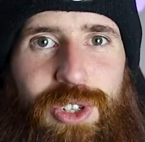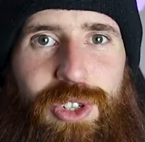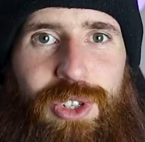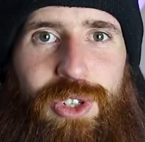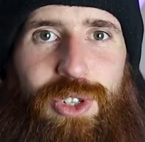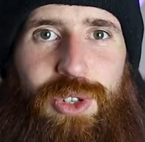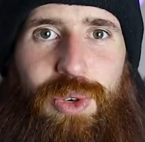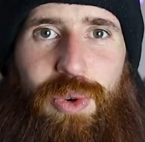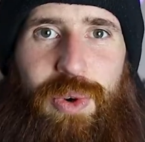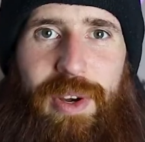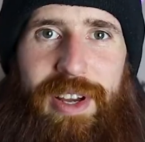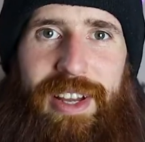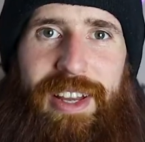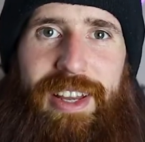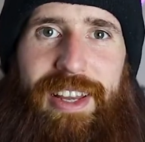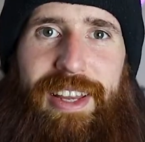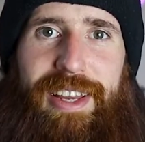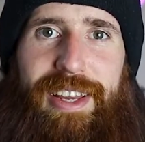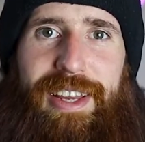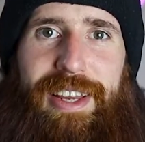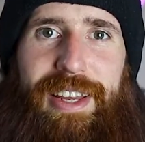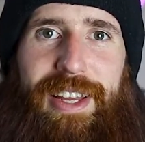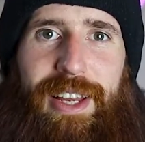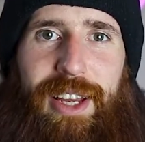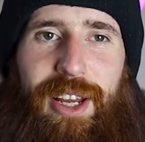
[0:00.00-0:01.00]
So
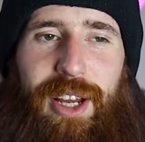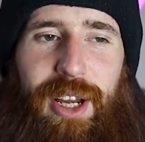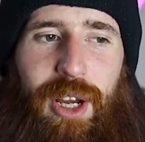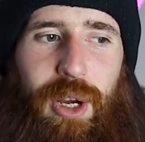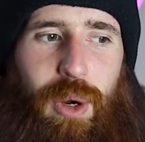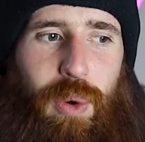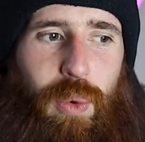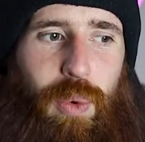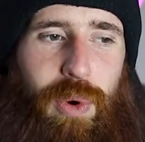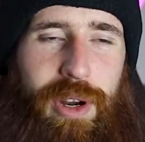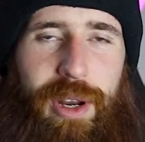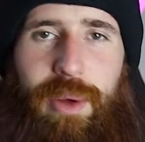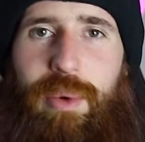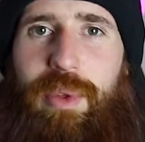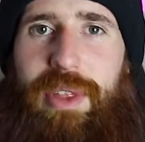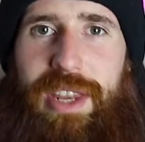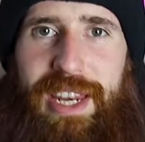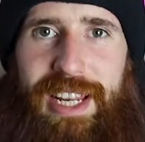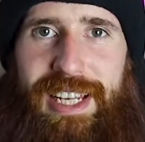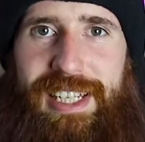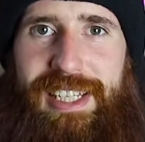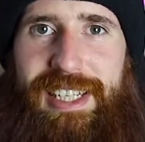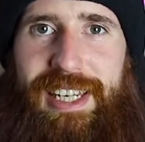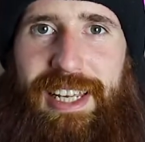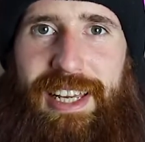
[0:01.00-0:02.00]
we're now at the
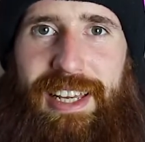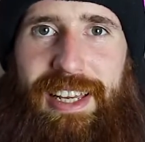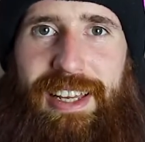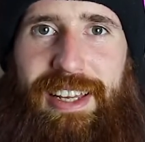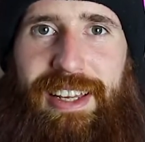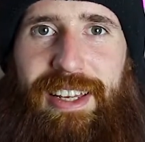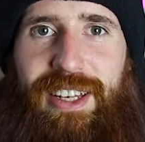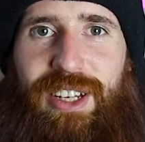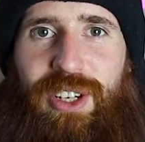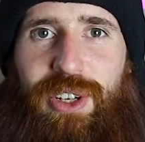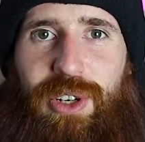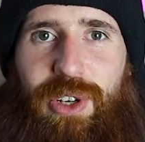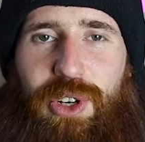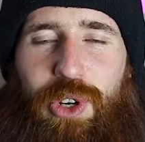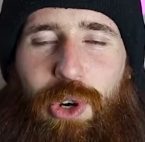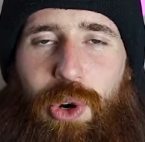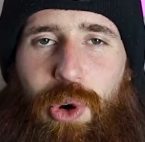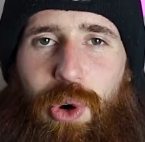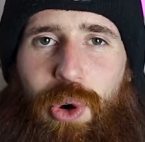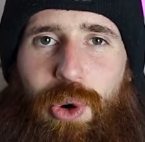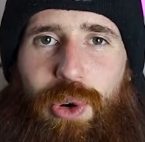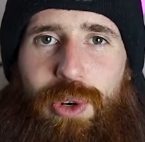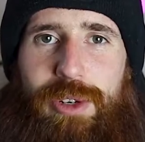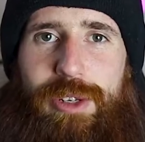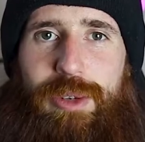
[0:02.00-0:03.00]
next day,
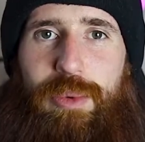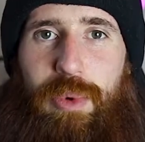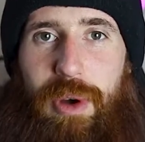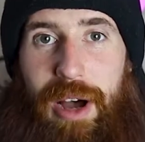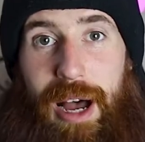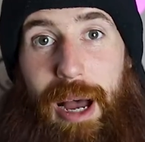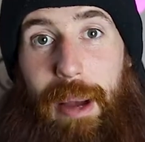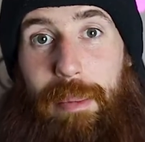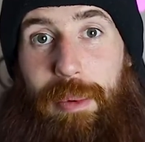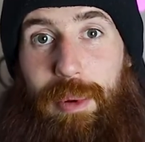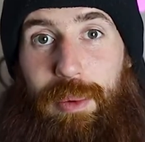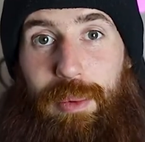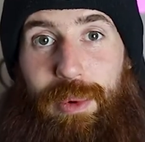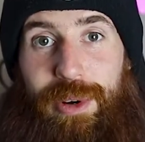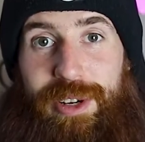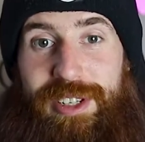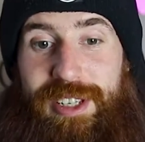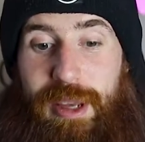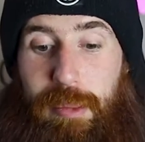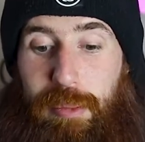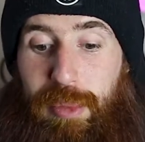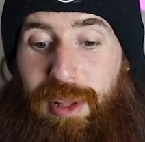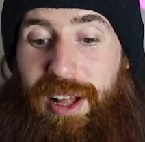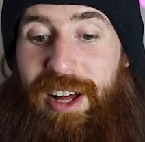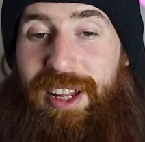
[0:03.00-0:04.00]
because what happened was
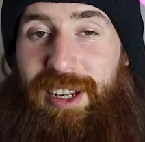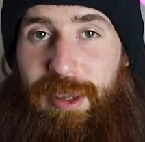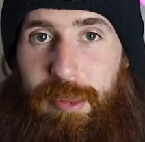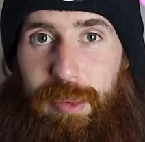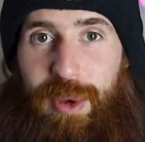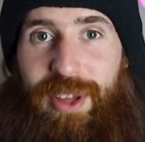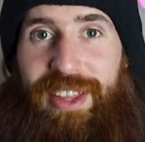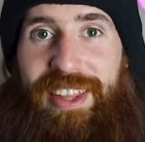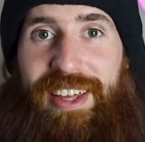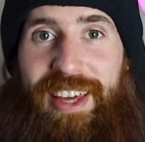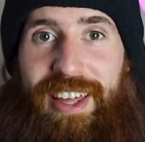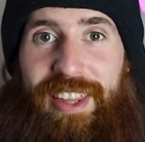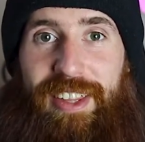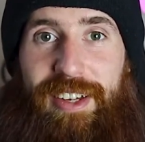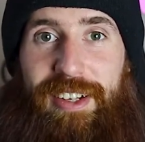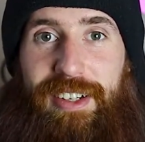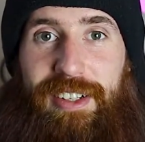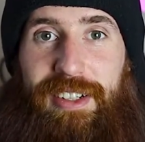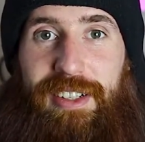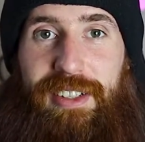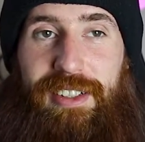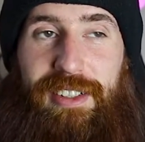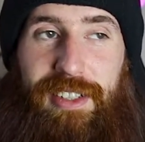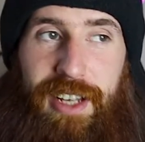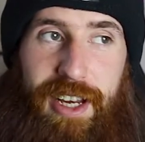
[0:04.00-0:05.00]
I planned to put it together
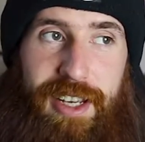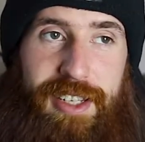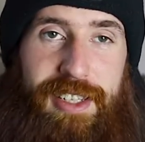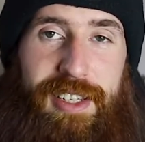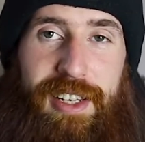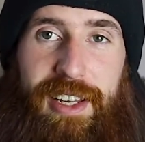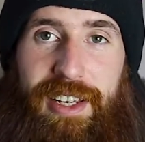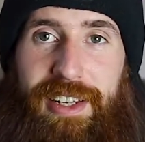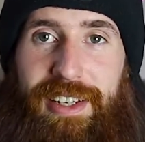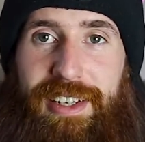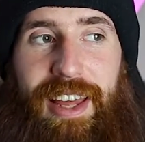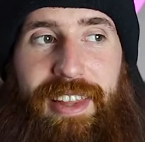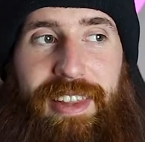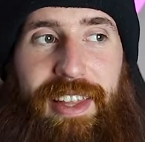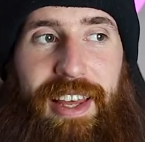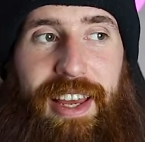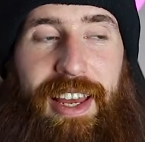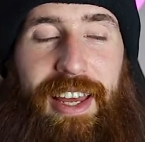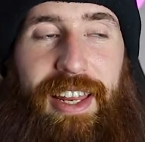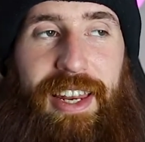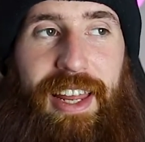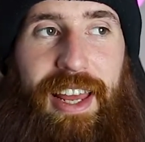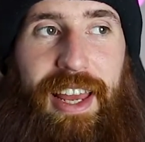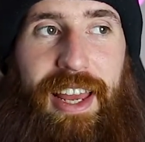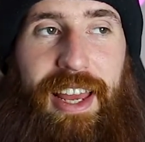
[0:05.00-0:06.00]
last night, and
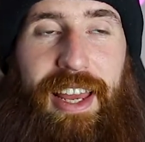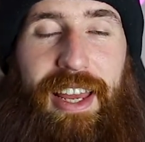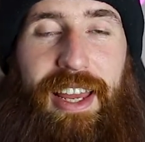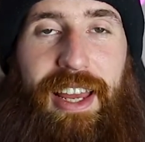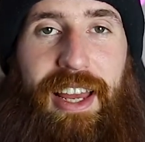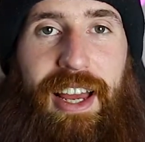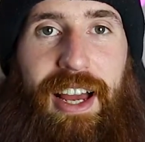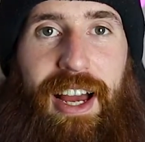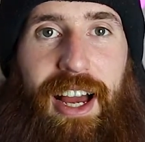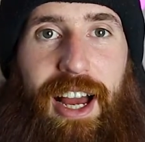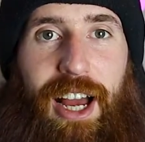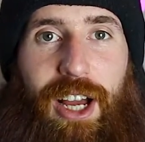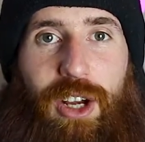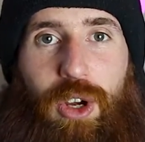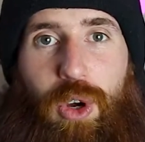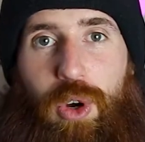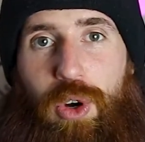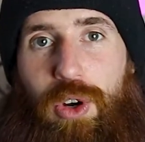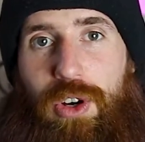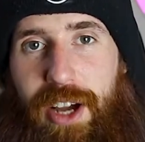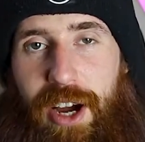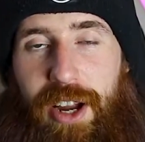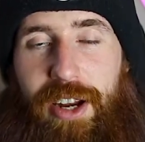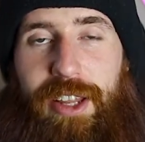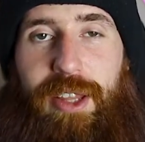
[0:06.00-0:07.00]
then I
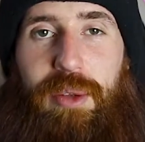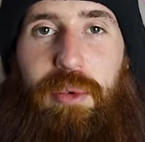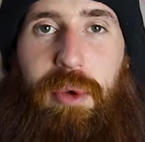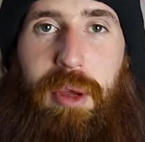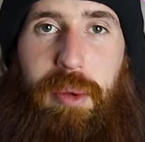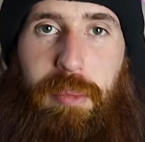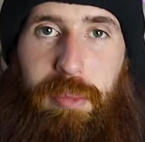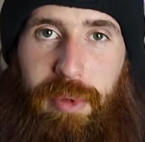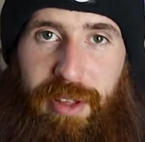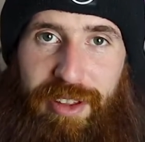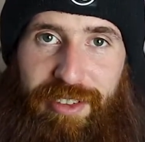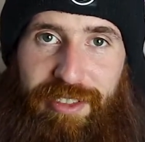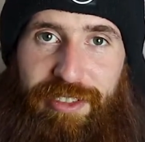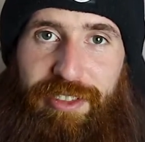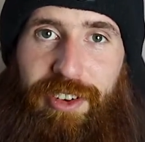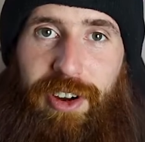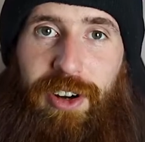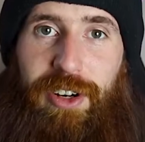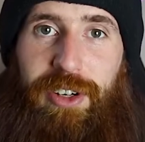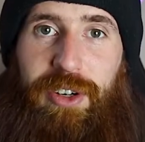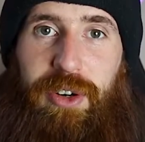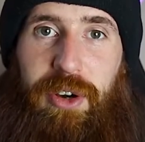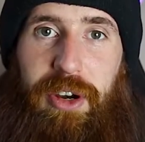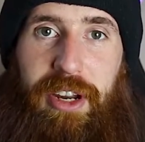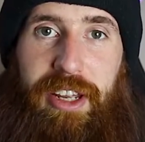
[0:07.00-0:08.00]
got carried away playing
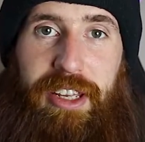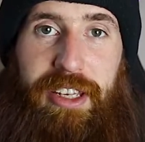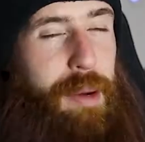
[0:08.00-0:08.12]
Far Cry.